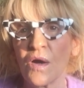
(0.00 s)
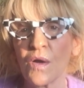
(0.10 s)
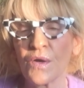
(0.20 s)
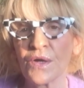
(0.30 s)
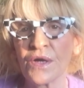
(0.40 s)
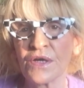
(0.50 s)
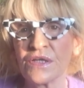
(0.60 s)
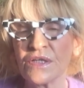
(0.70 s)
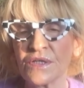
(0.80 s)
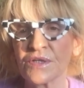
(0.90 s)
or
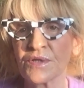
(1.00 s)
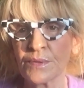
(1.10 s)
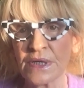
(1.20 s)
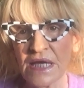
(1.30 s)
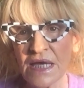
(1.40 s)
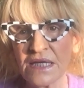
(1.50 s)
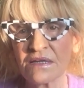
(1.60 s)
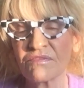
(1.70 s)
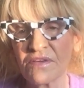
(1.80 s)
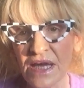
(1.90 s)
your
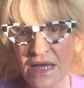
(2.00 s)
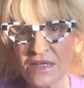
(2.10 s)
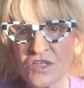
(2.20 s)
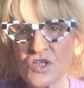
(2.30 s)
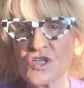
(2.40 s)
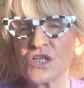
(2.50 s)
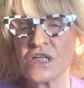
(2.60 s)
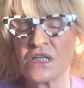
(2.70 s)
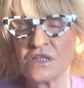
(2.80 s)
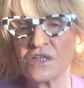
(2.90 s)
creative
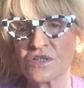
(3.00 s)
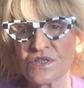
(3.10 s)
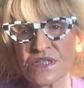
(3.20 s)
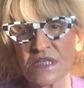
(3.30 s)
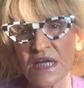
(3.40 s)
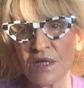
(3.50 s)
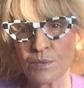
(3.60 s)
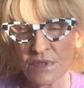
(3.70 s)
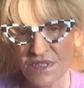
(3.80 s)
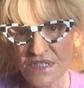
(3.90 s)
engine, your
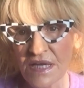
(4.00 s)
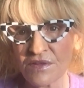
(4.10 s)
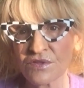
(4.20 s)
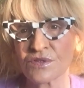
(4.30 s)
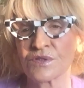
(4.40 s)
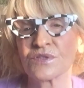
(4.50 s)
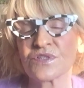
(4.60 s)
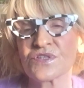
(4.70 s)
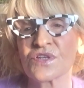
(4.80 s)
sacral center.